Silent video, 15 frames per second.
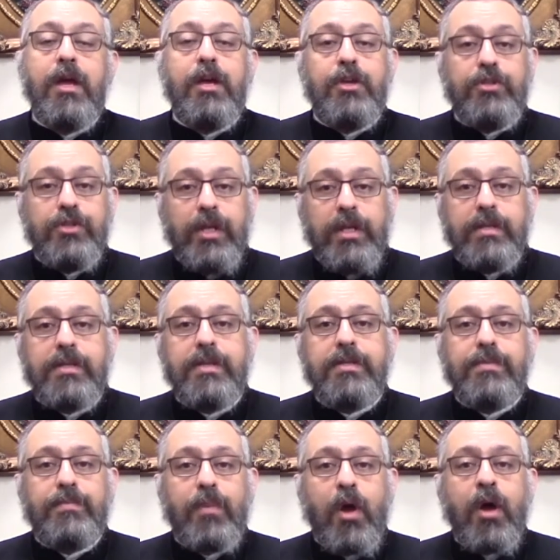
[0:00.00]
Jesus
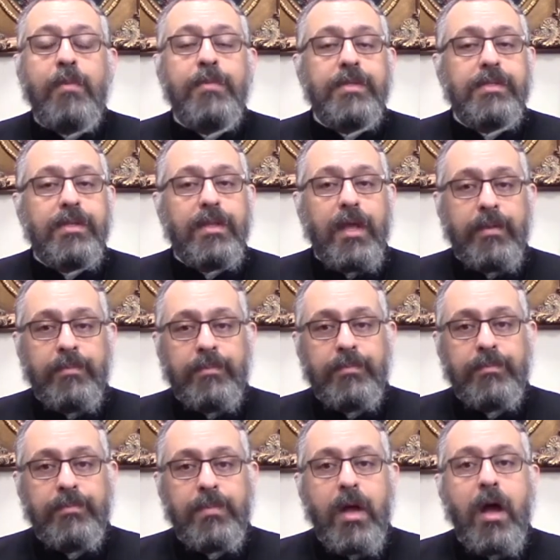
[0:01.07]
promised them
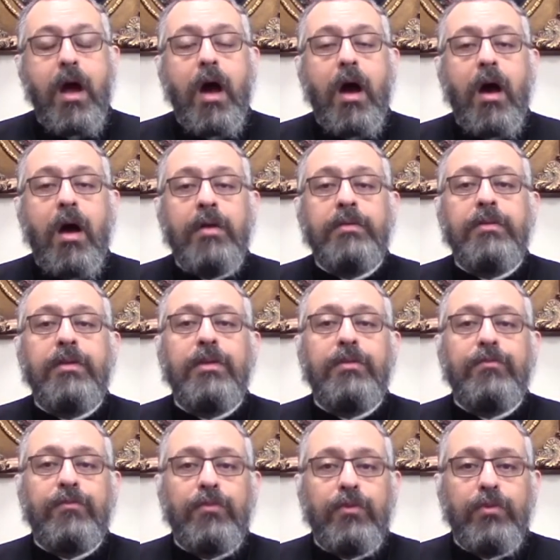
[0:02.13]

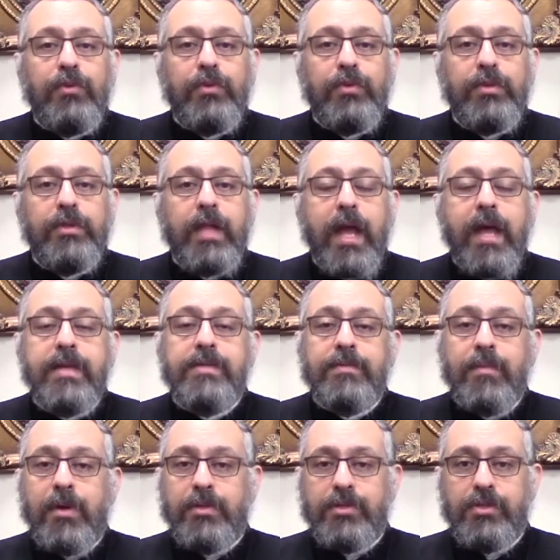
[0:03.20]
100-fold as
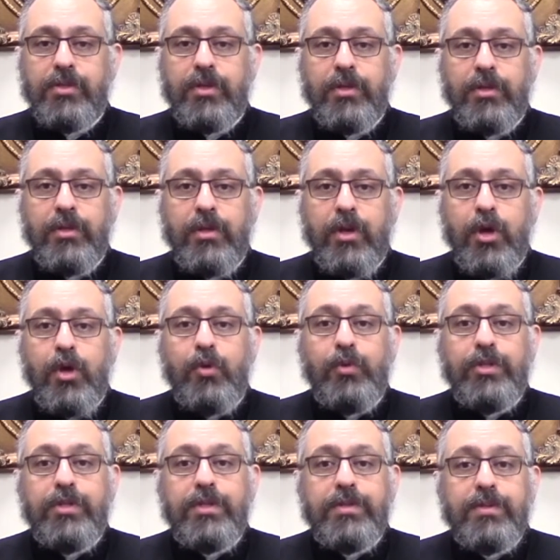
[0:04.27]
much,
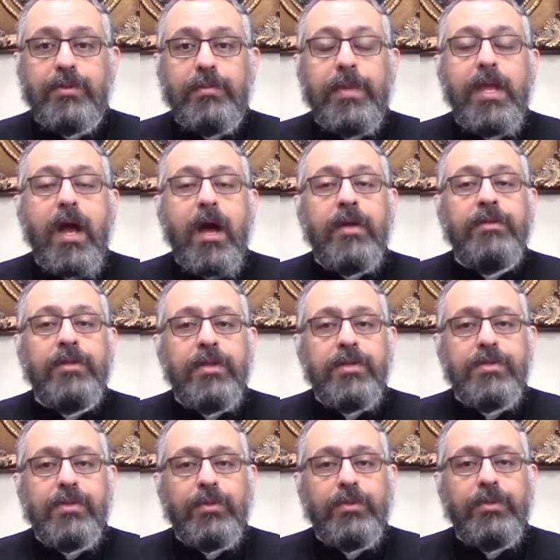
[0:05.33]
which is to be
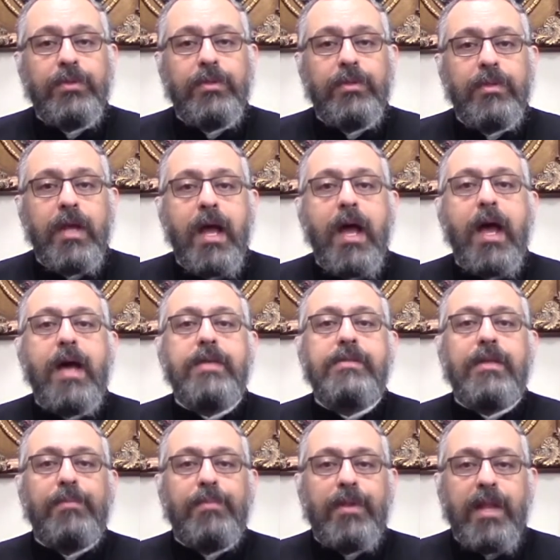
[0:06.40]
understood as
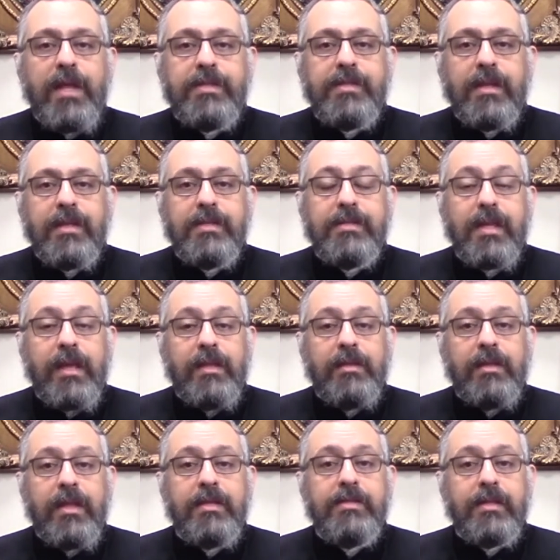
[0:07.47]
a blessing in
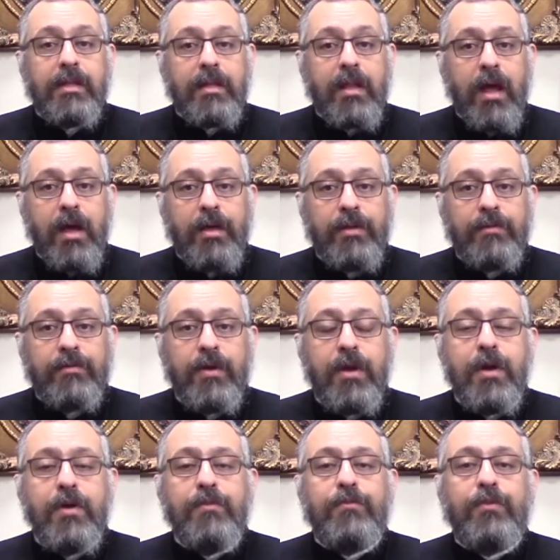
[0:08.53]
this life
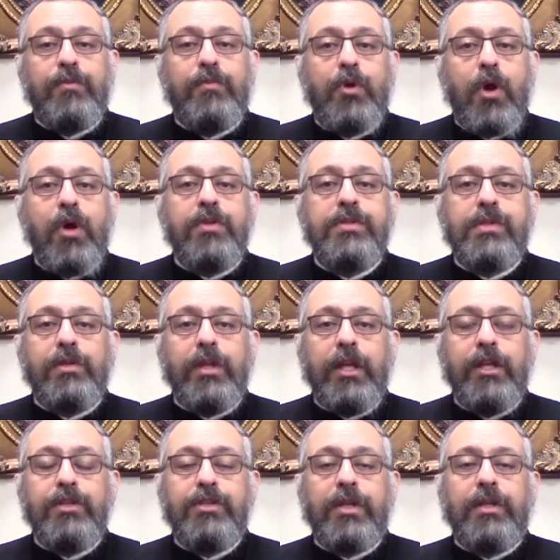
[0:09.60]
from
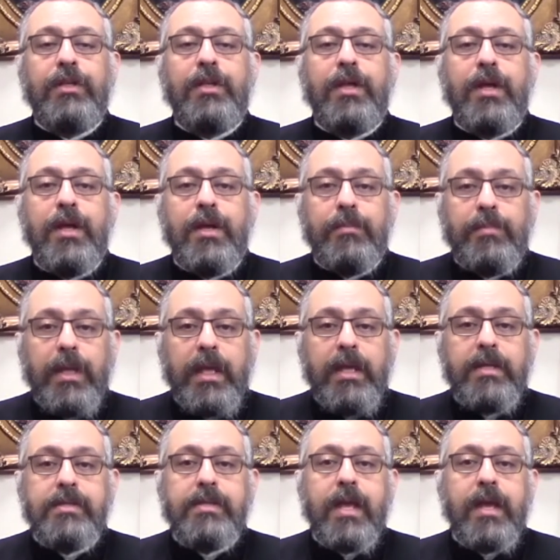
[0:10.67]
consolation,
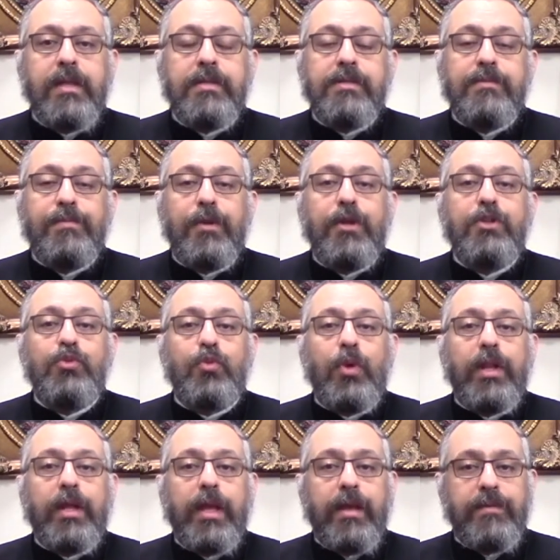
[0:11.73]
peace, and spiritual
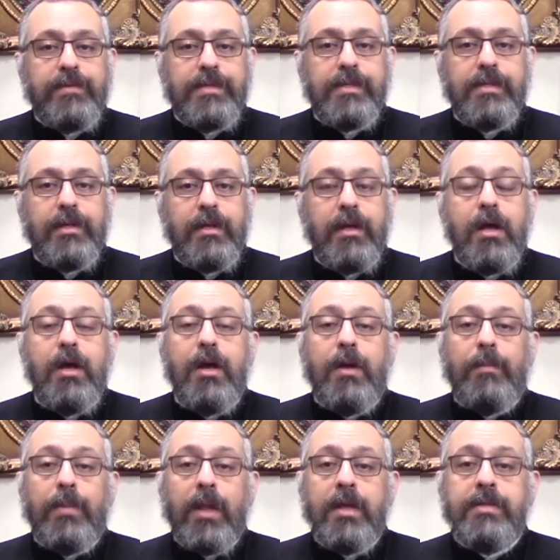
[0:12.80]
gifts,
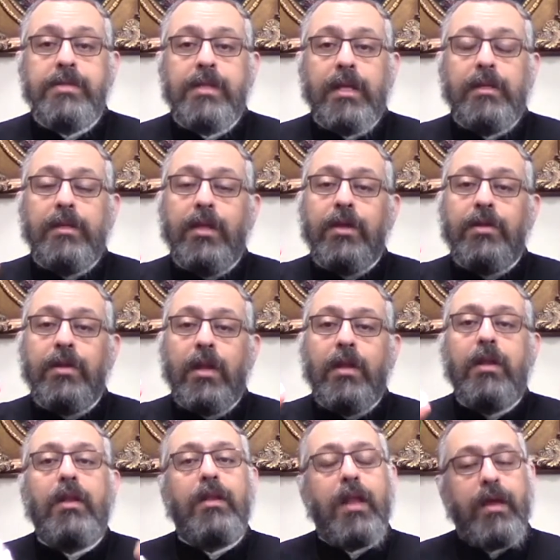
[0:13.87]
plus eternal
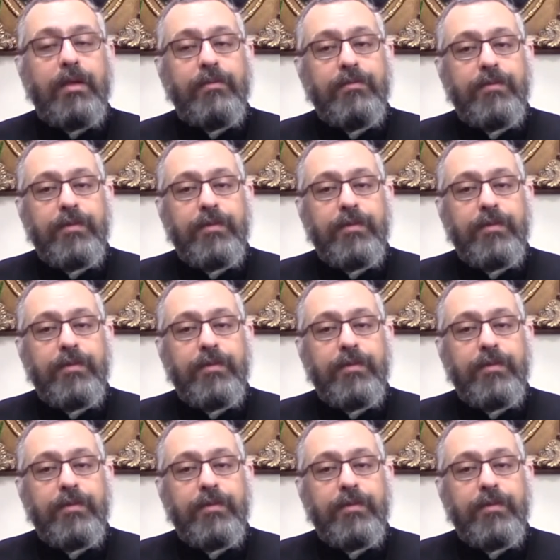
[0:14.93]
life.